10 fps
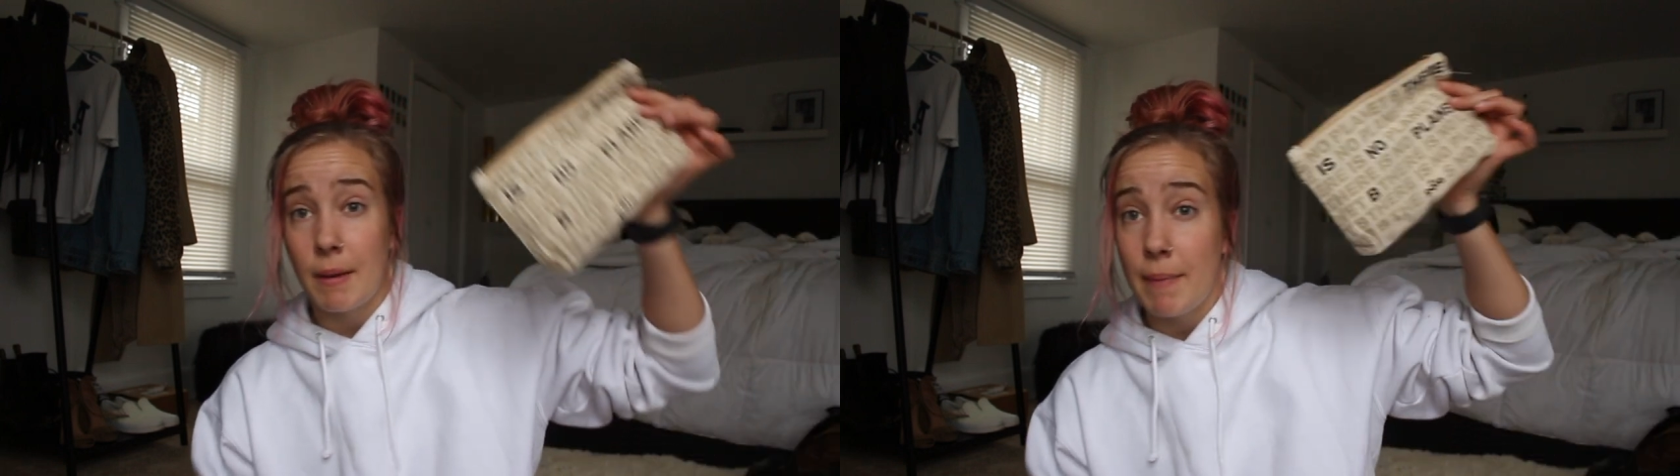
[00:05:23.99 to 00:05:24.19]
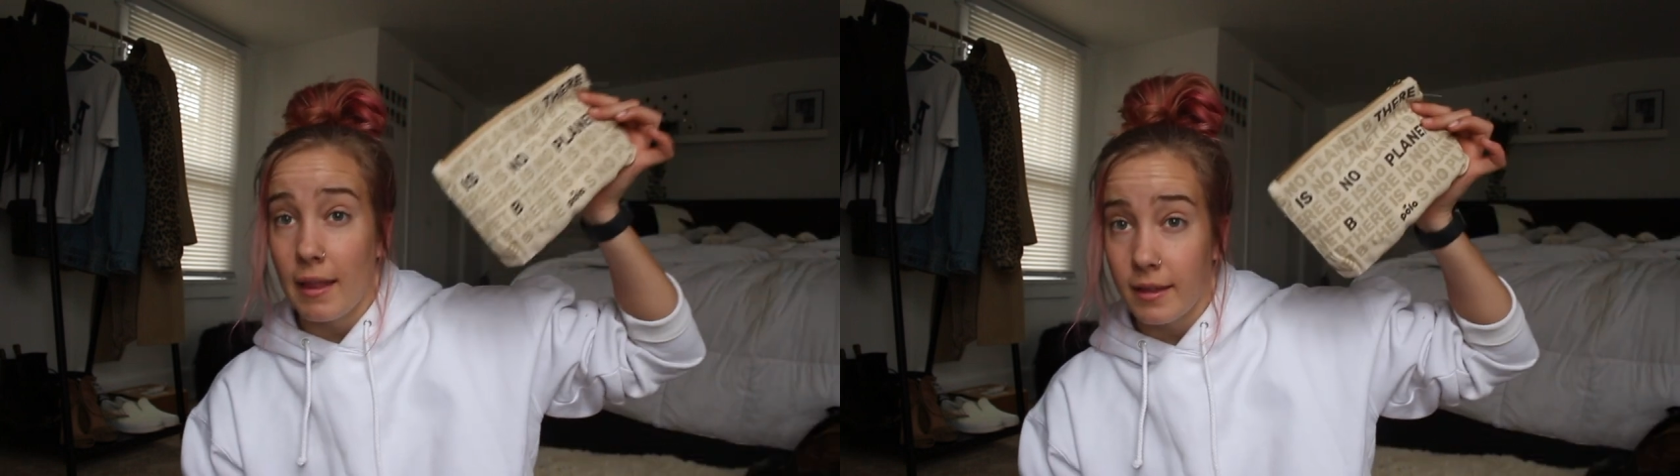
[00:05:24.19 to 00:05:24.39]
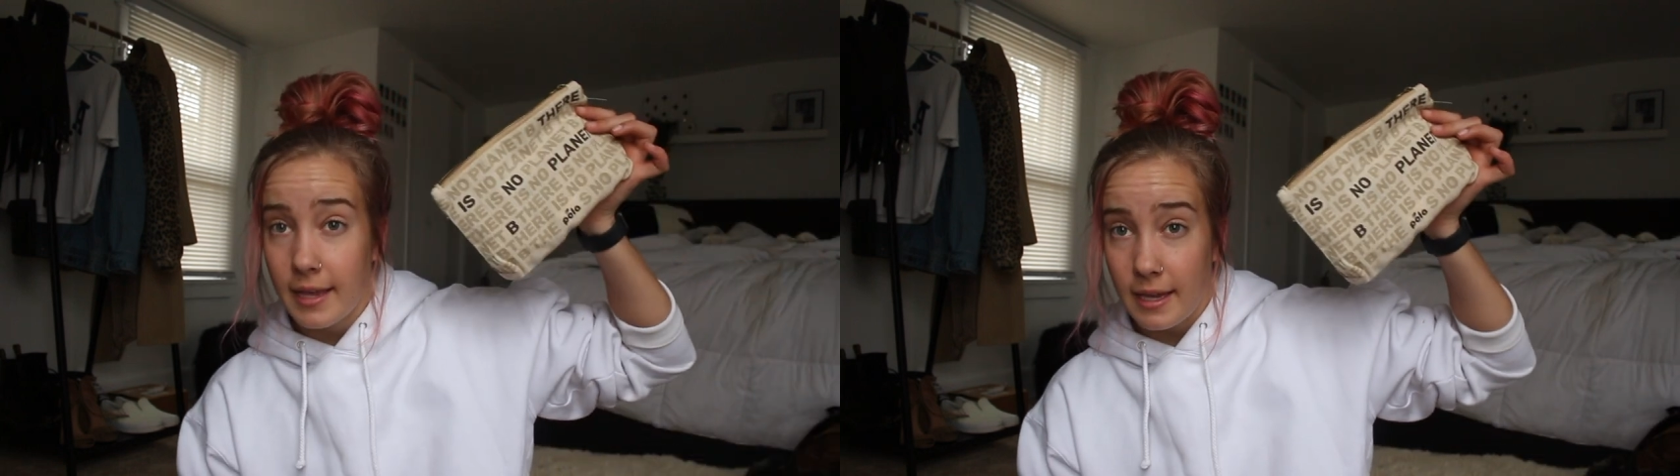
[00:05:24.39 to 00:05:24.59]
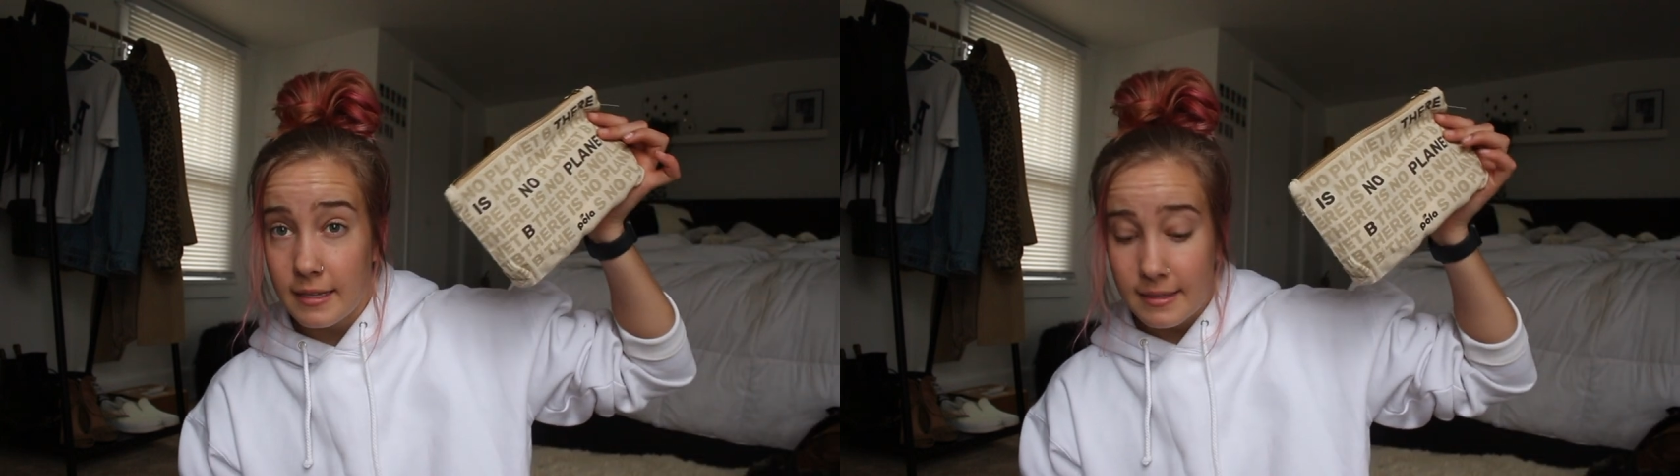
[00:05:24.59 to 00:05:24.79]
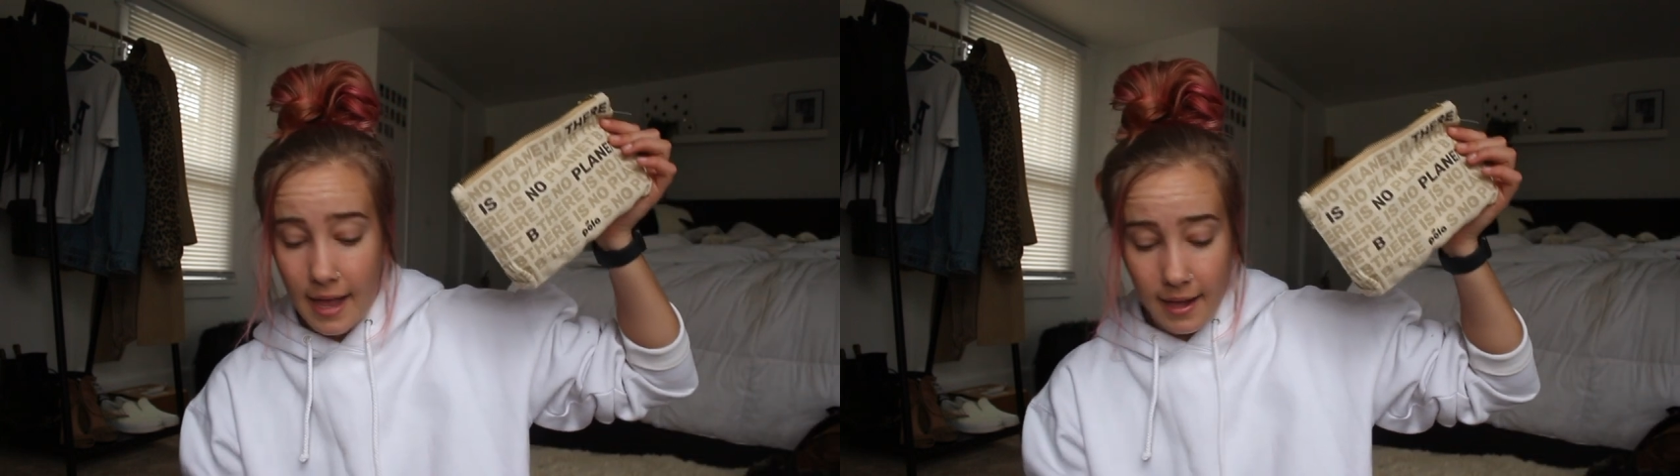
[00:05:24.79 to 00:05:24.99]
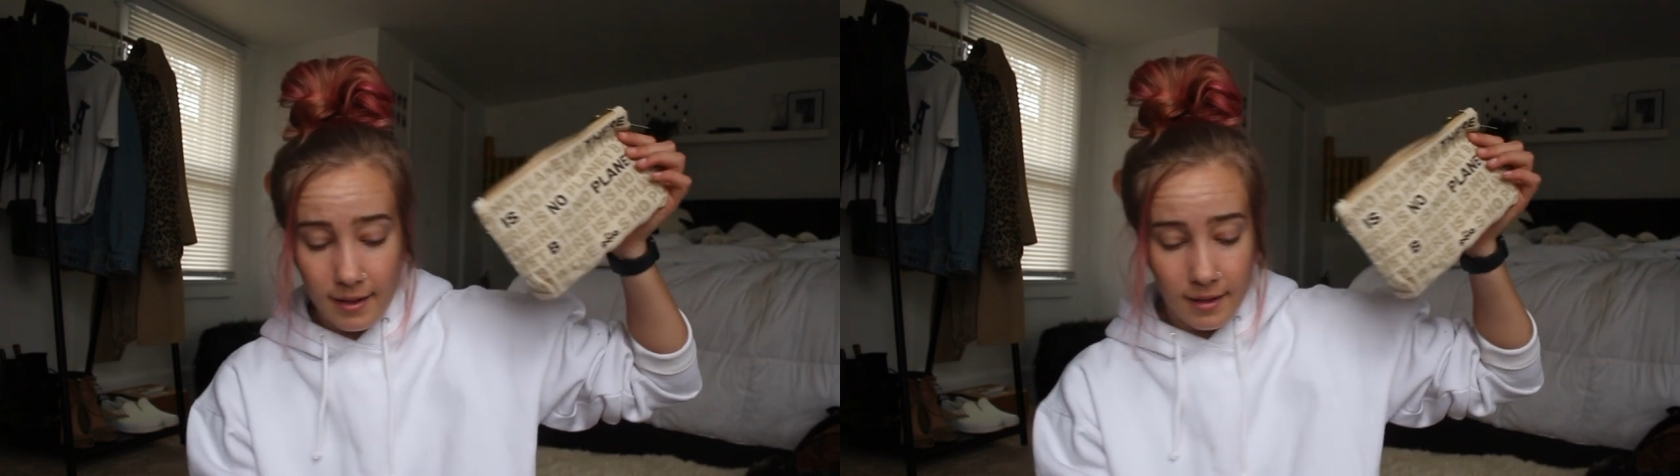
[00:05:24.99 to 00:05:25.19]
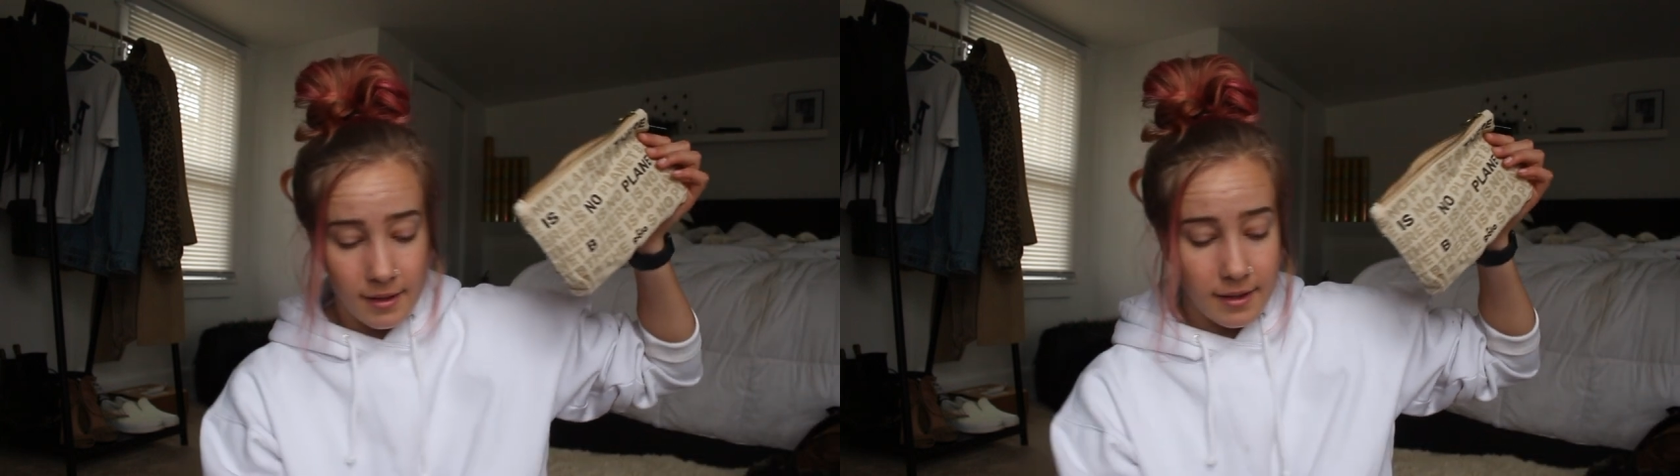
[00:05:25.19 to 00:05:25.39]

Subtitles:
my Pella case sack.